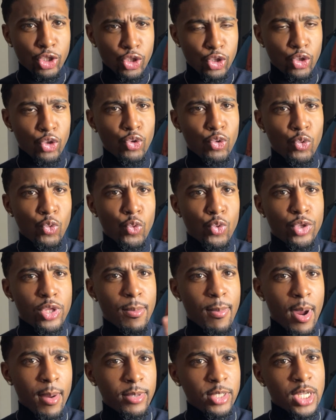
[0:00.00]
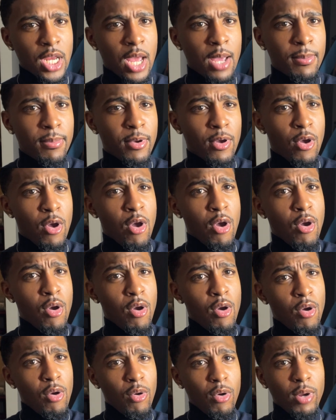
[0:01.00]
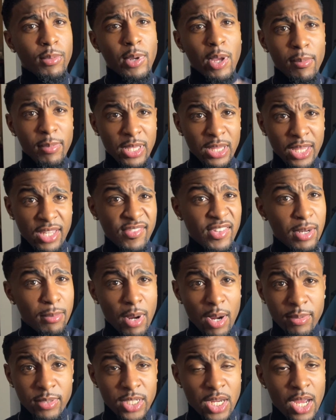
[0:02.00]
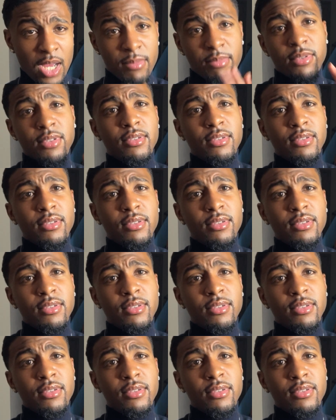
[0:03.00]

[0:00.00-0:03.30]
to the barbershop or I'm gonna be leaving the barbershop,